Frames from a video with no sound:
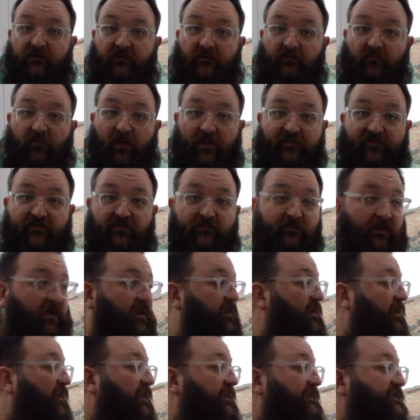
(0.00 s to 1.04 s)
Went through my
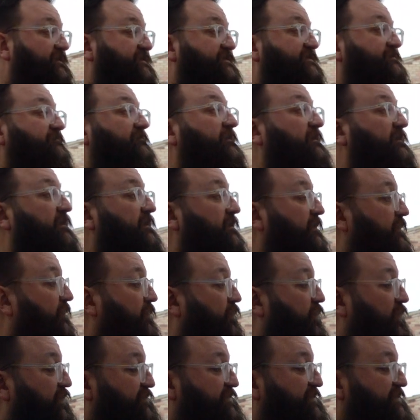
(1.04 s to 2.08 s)
lines.
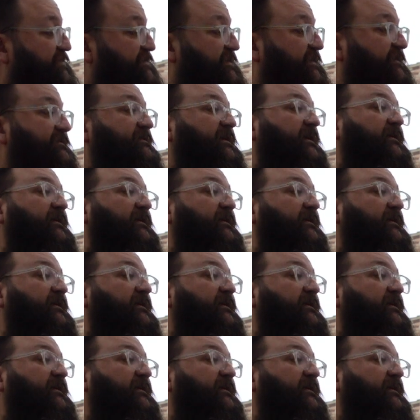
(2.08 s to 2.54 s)
What is it?